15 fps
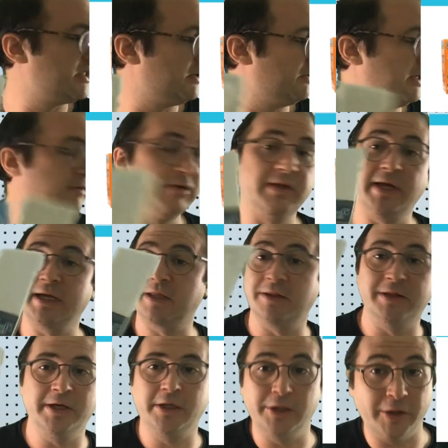So even
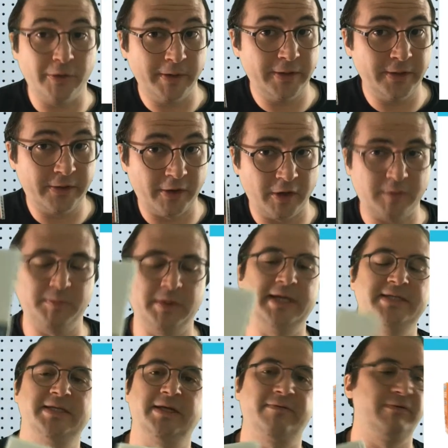like the glow in the dark
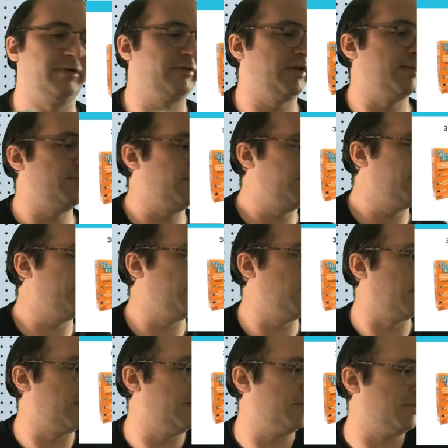plastic, for example. So if you
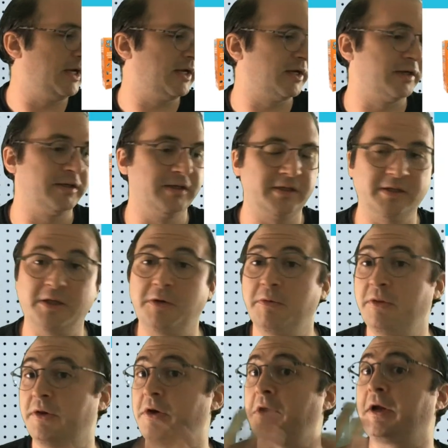wanted to make a
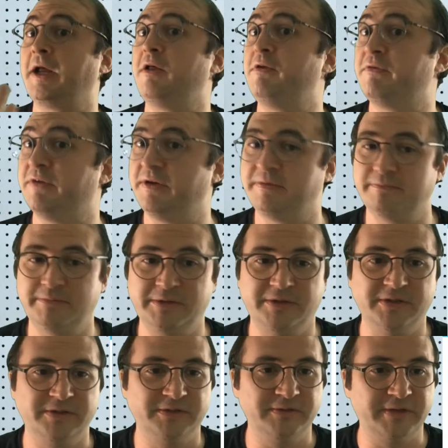glow in the dark elephant,
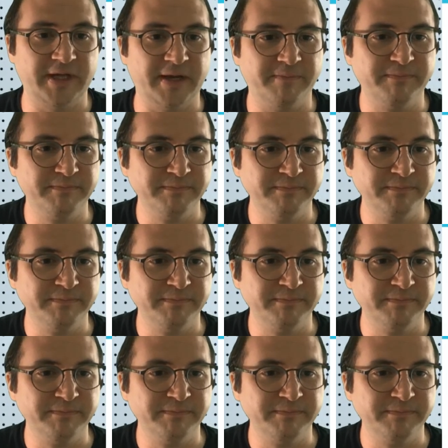you can do that.